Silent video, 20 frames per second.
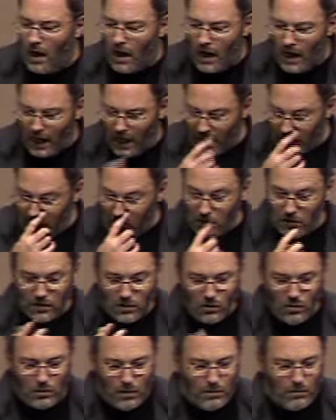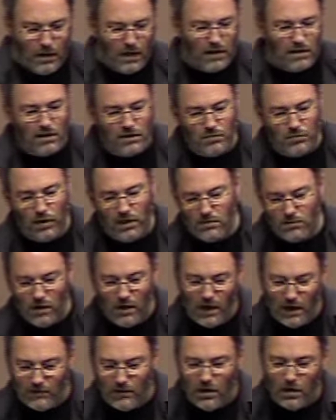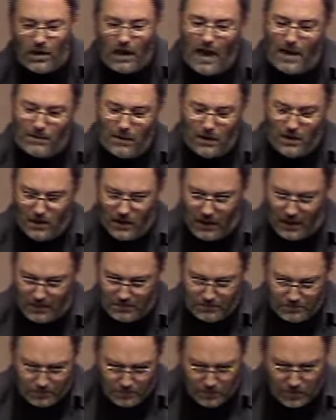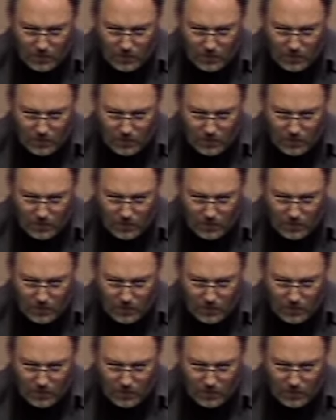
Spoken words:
Another thing would be beat displacement. I'll have you clapping again.